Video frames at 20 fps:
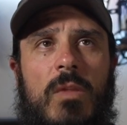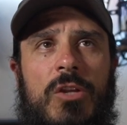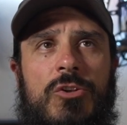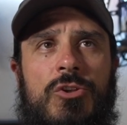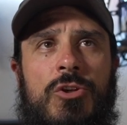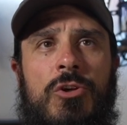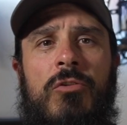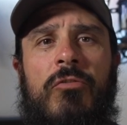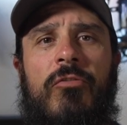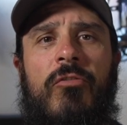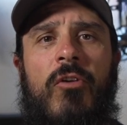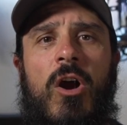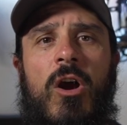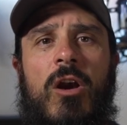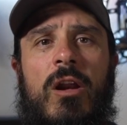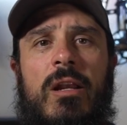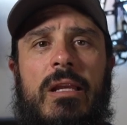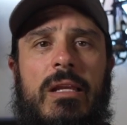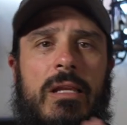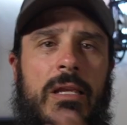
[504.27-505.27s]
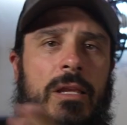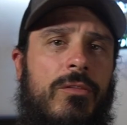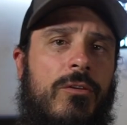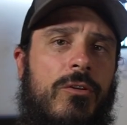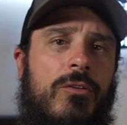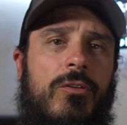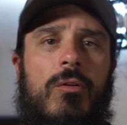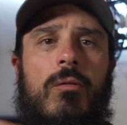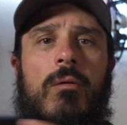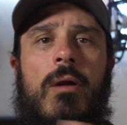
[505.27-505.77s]
too far in
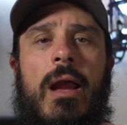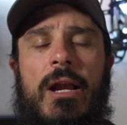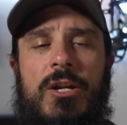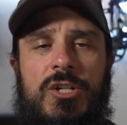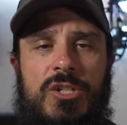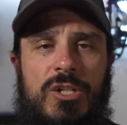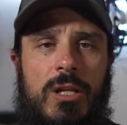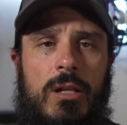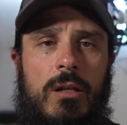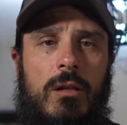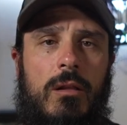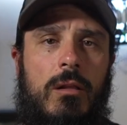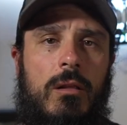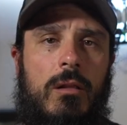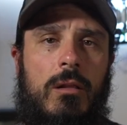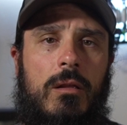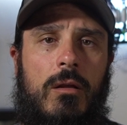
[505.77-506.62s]
either direction,